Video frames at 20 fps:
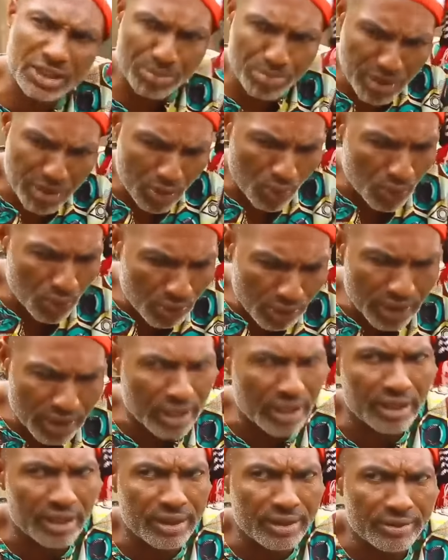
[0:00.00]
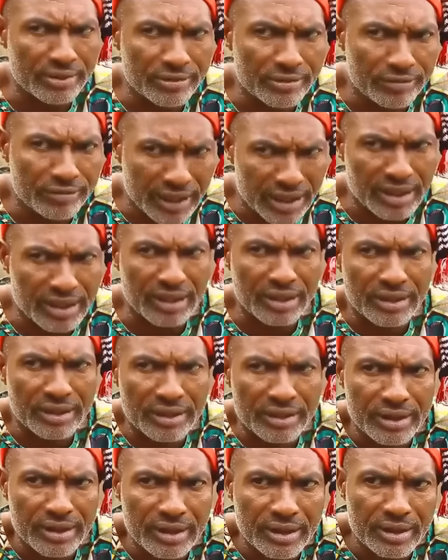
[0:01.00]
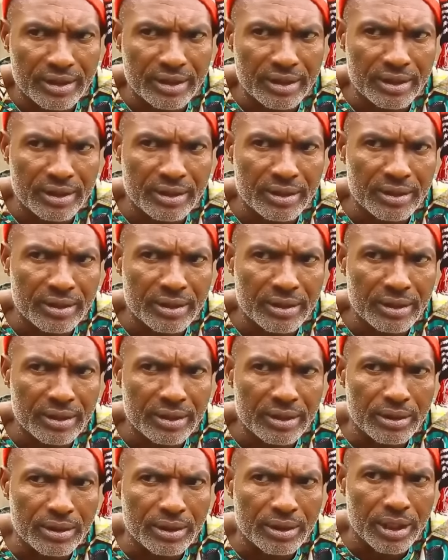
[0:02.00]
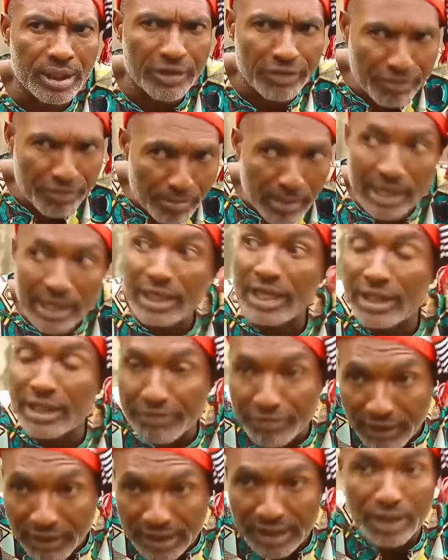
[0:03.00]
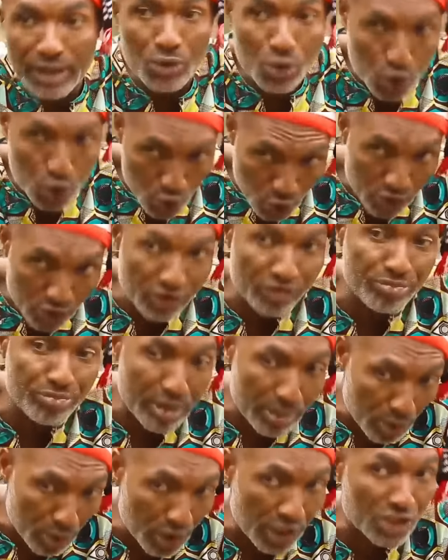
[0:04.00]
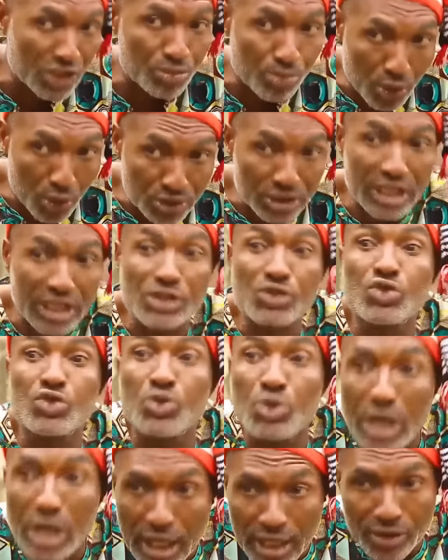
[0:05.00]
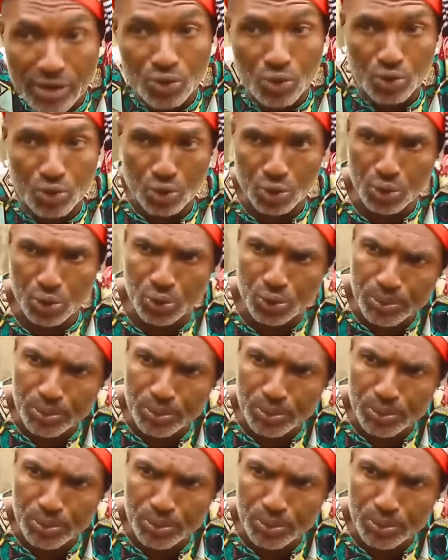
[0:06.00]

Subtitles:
me one day, Father, if my late father used to give me money as much as I do to you?